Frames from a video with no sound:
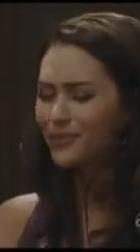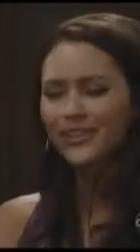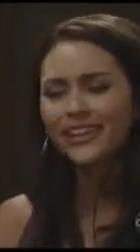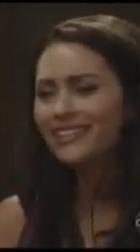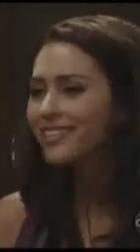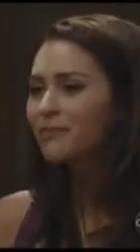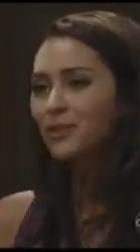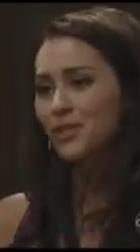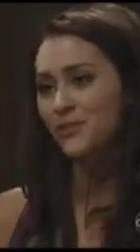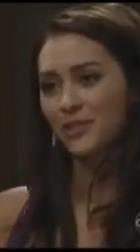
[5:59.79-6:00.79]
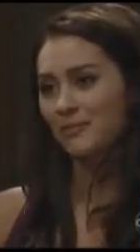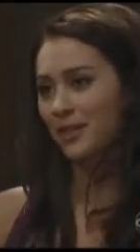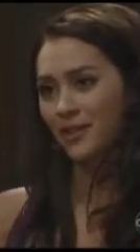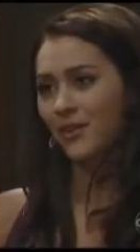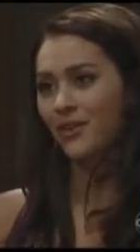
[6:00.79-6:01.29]
Trey is not pressuring
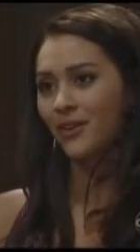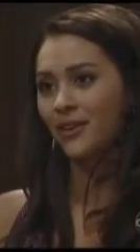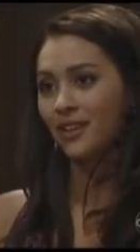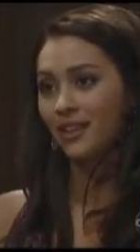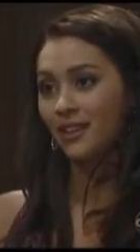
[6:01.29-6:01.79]
me at all.